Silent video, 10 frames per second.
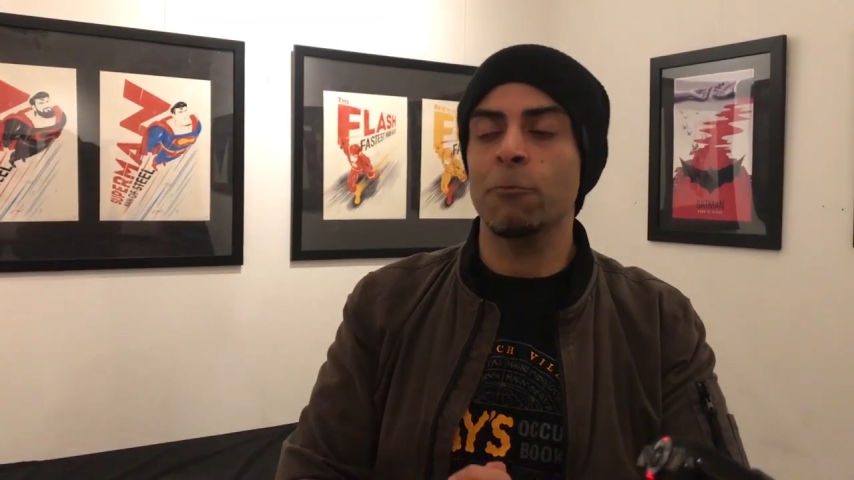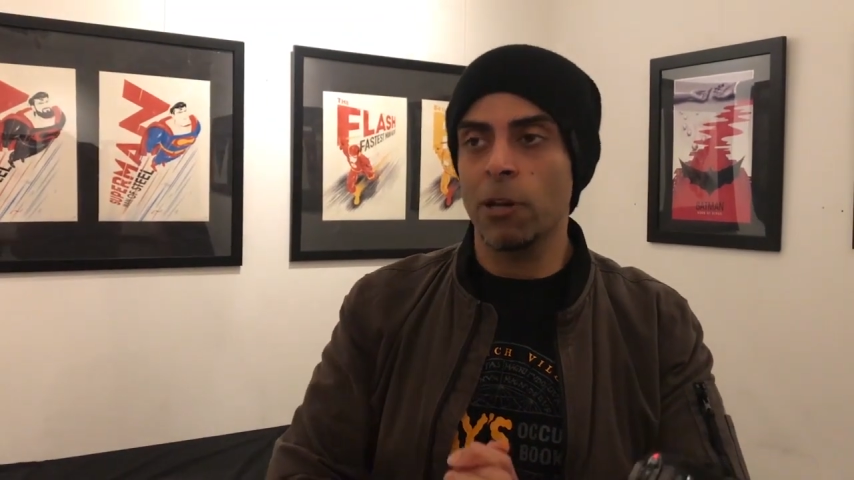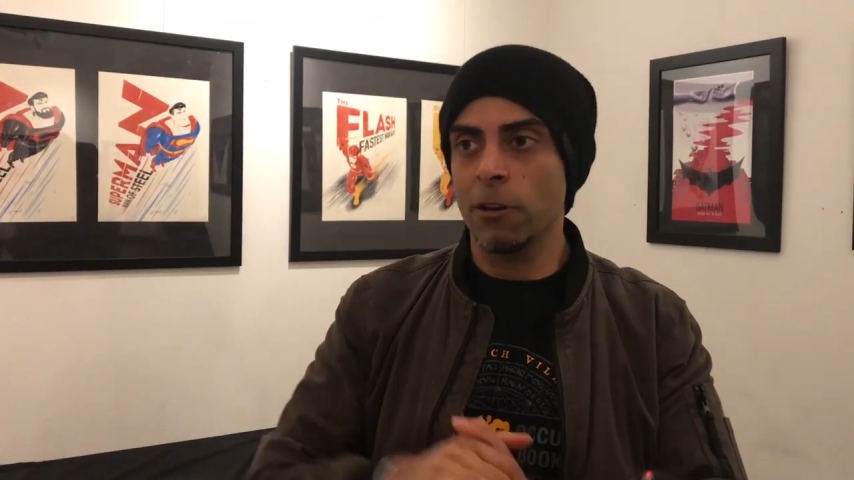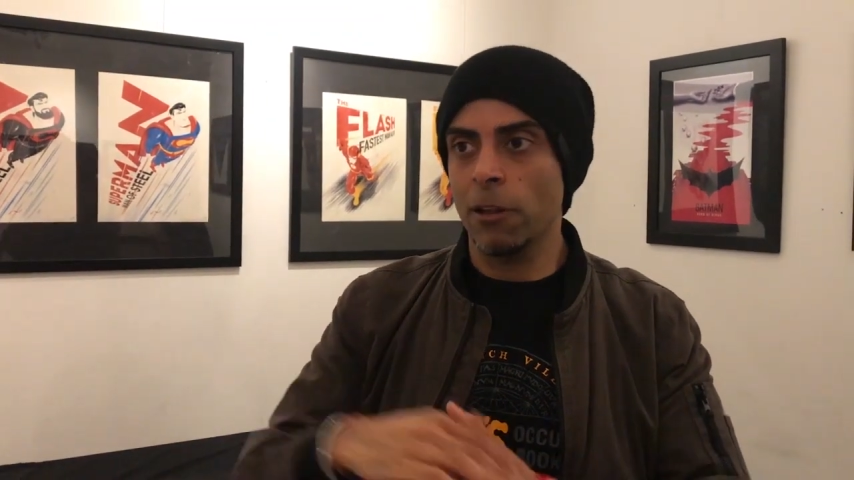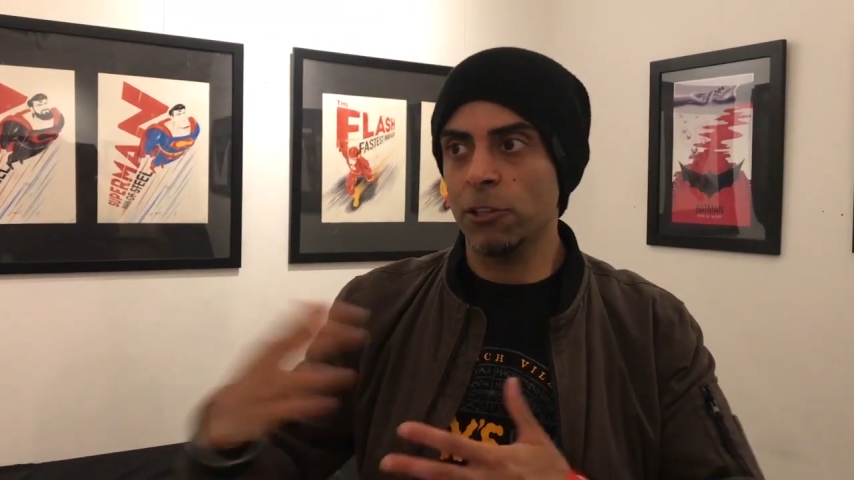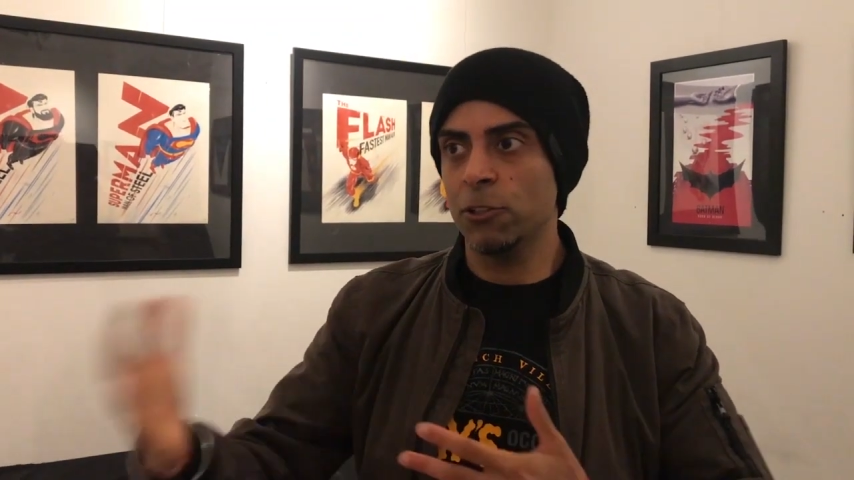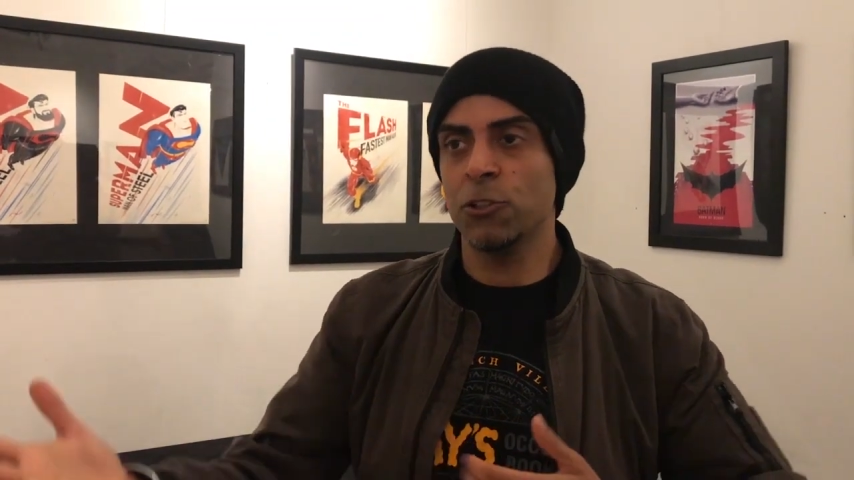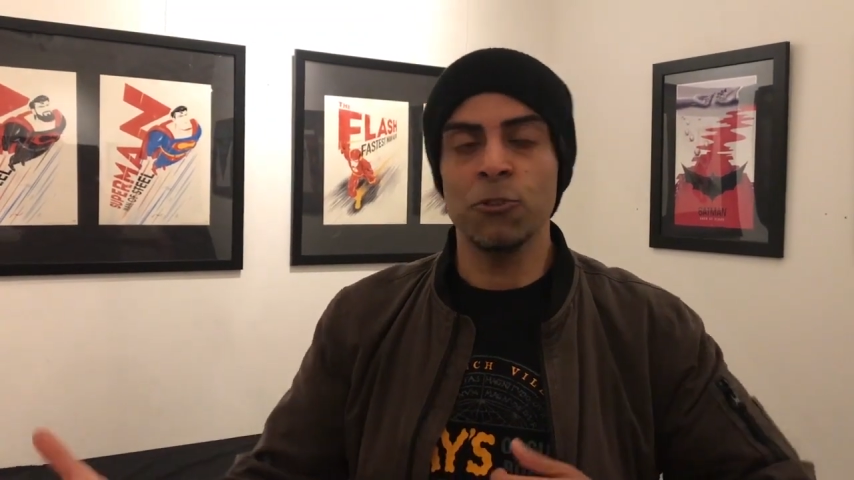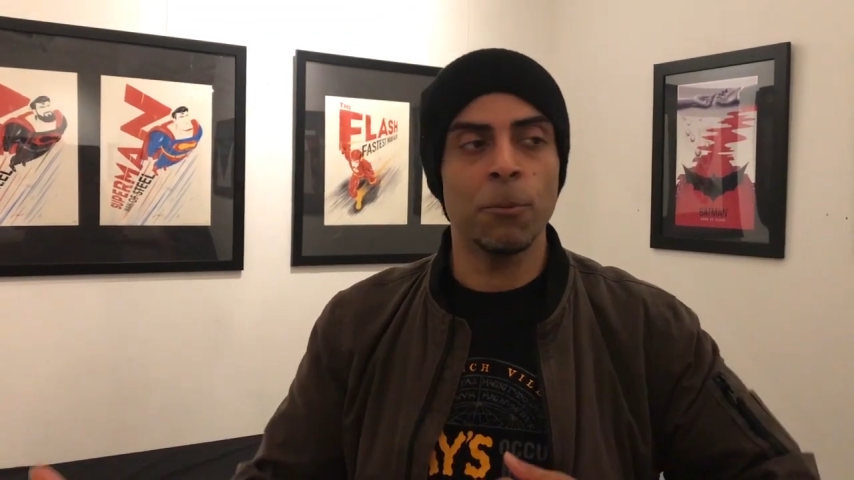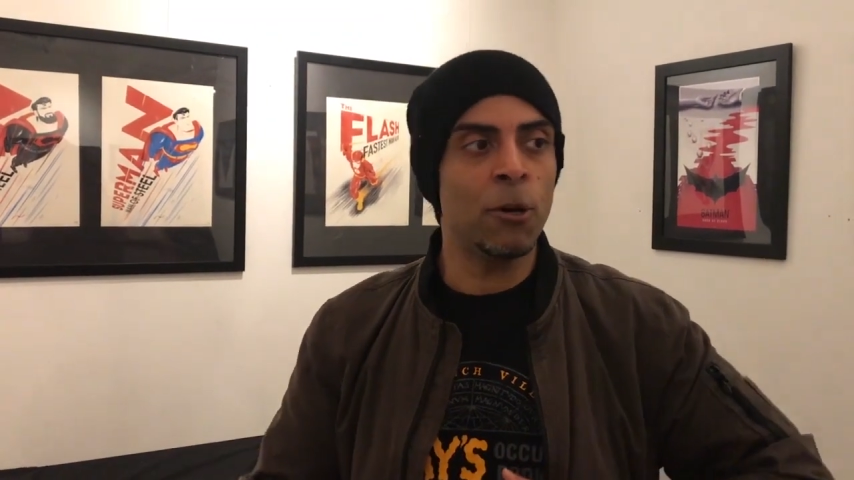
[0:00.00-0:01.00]
we'd like you to
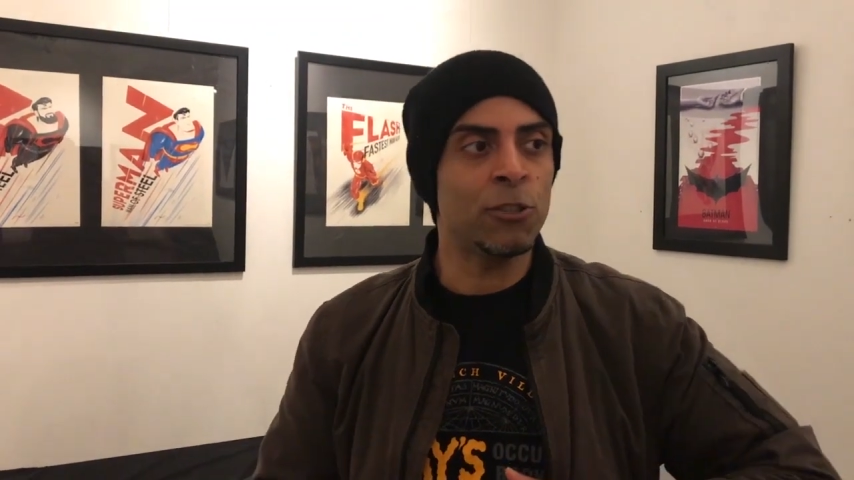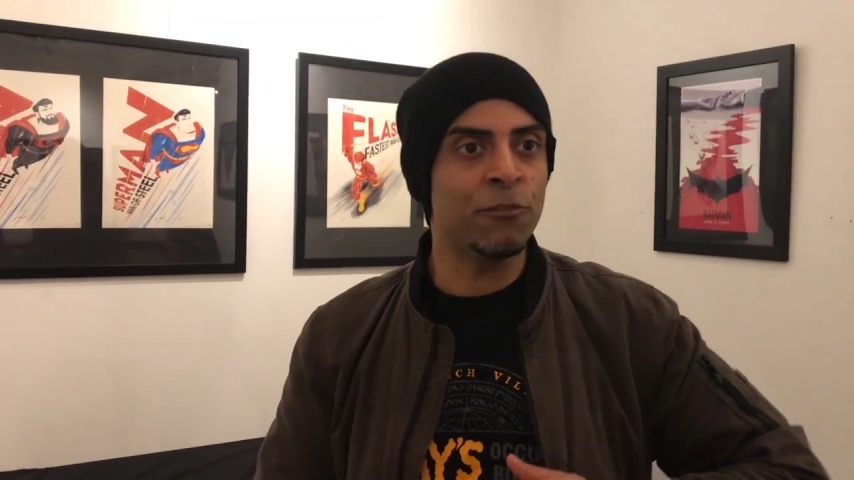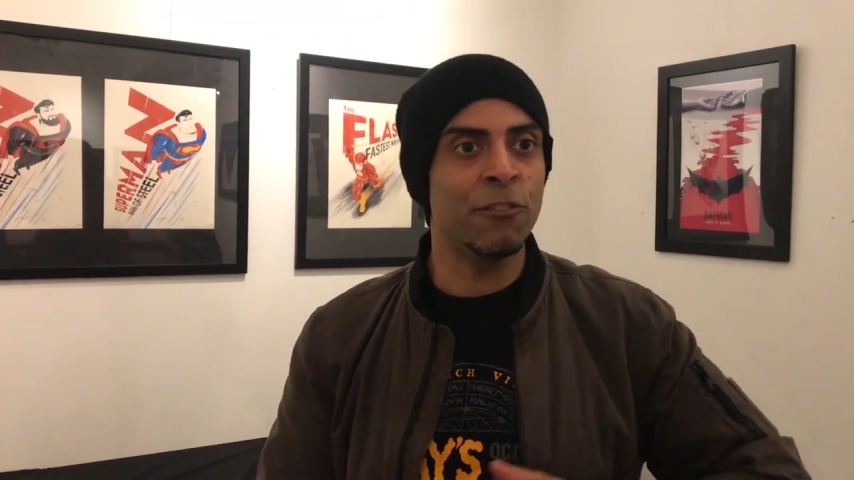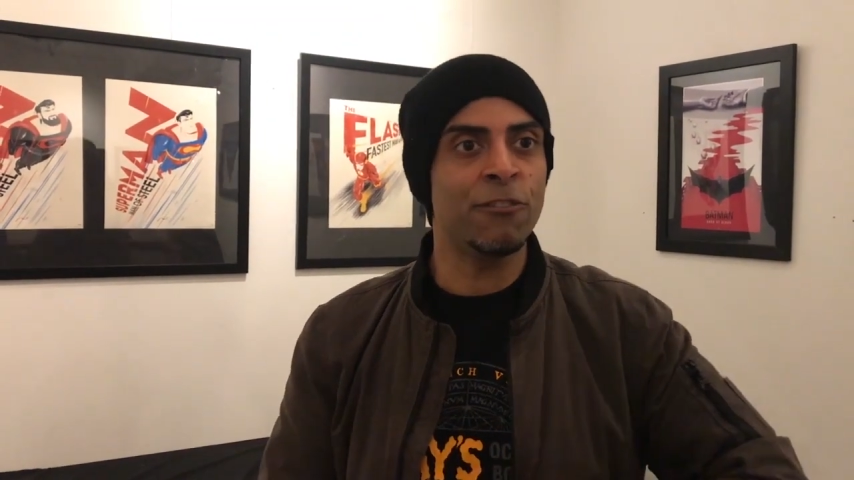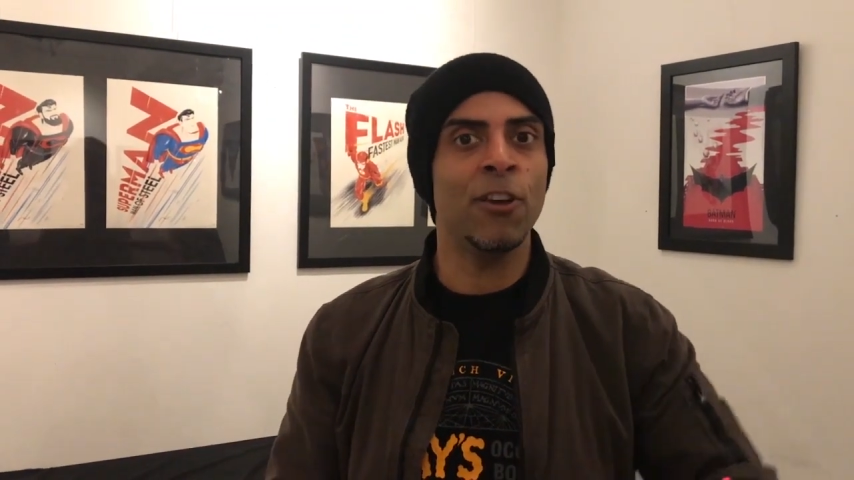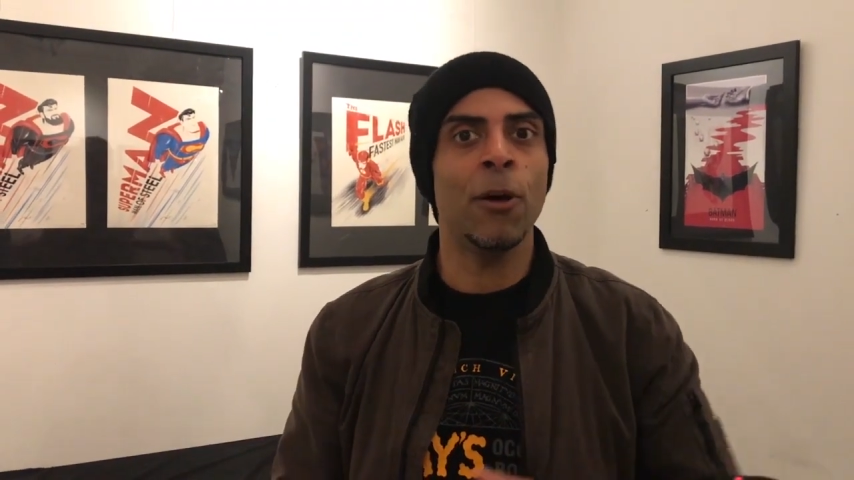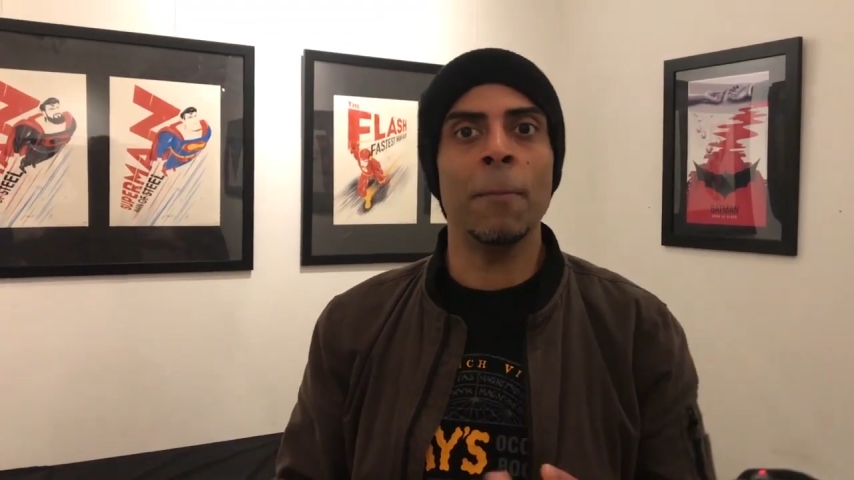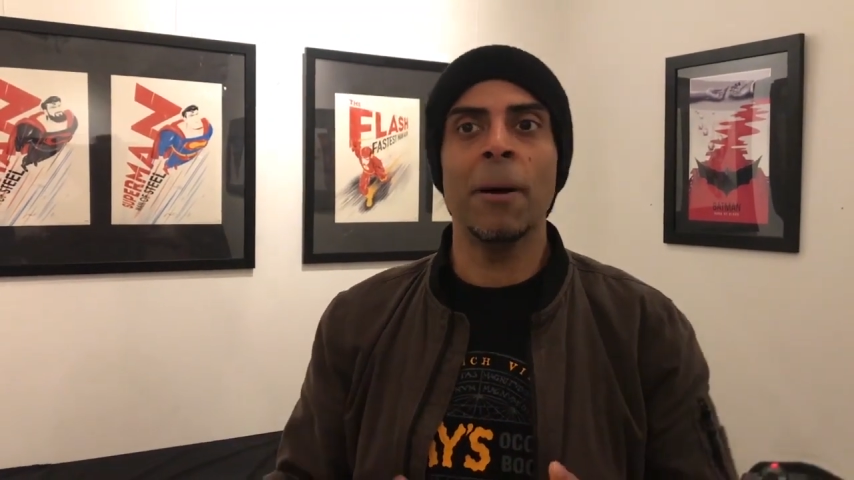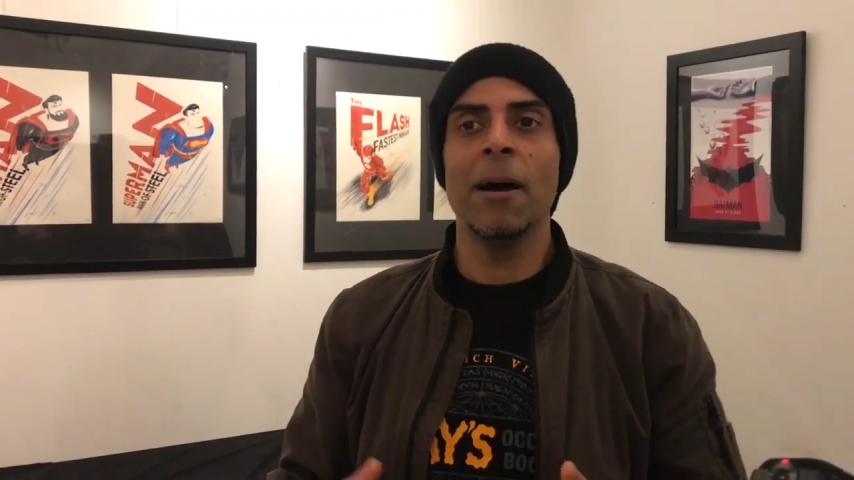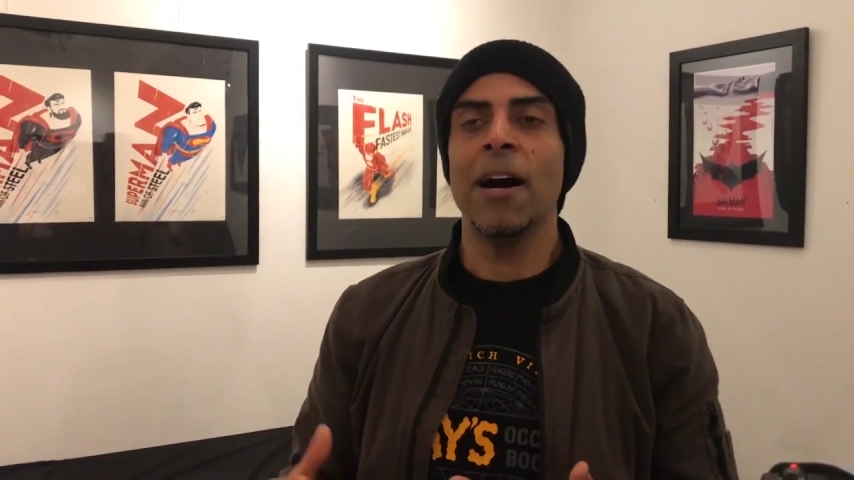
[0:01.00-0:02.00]
do a poster for the
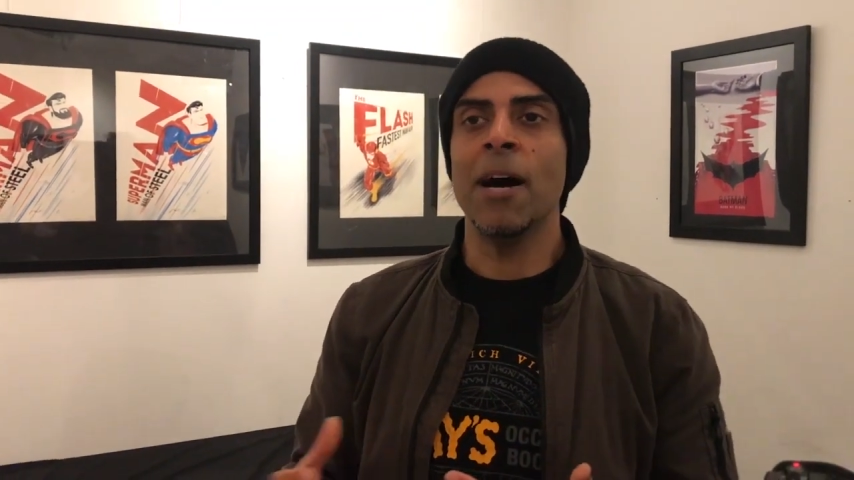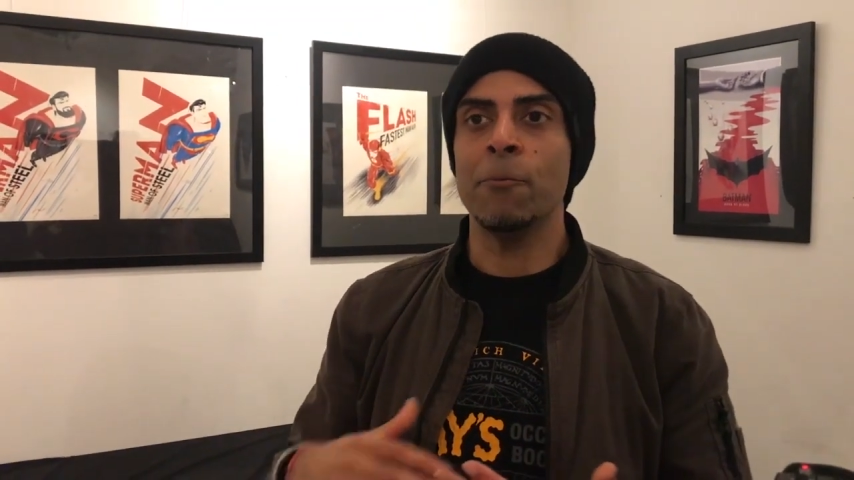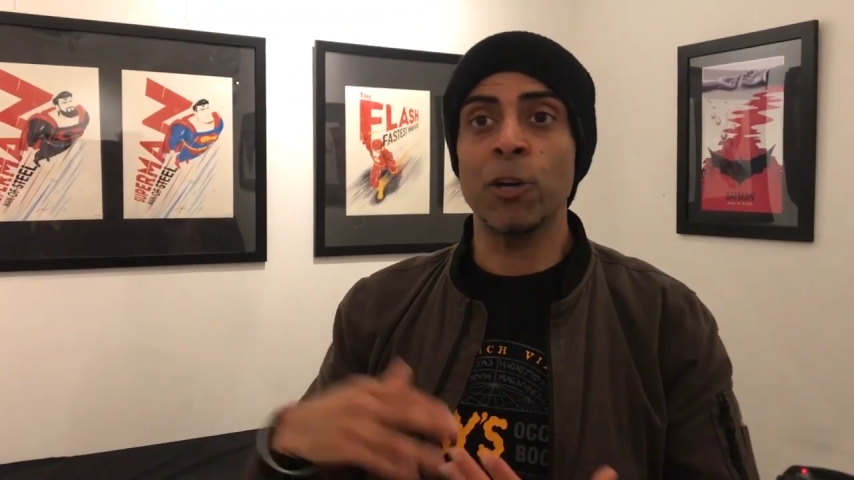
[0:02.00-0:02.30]
film.